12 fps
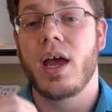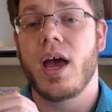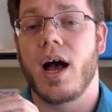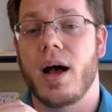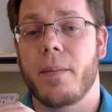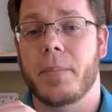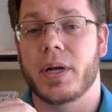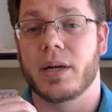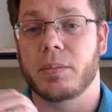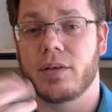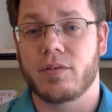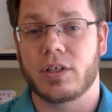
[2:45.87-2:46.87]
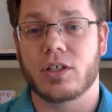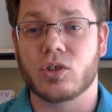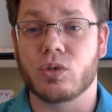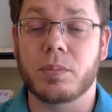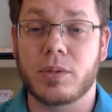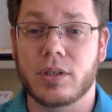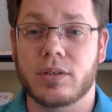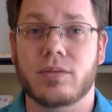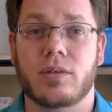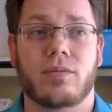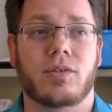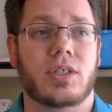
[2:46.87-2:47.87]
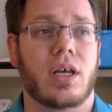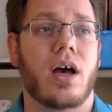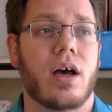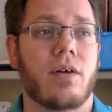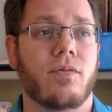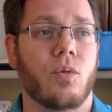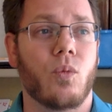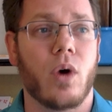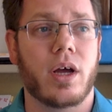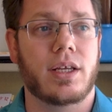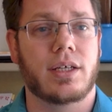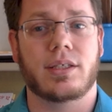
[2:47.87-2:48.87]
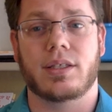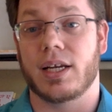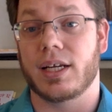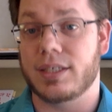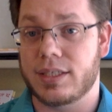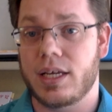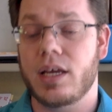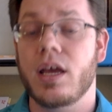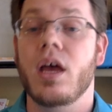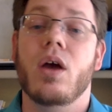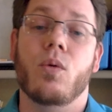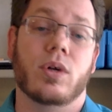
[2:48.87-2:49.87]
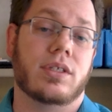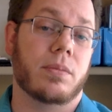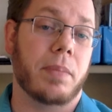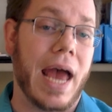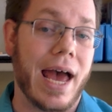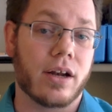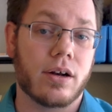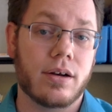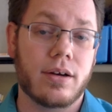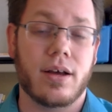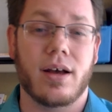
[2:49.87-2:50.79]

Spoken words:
But I'm giving descriptives of what is it that I see, what's the pattern,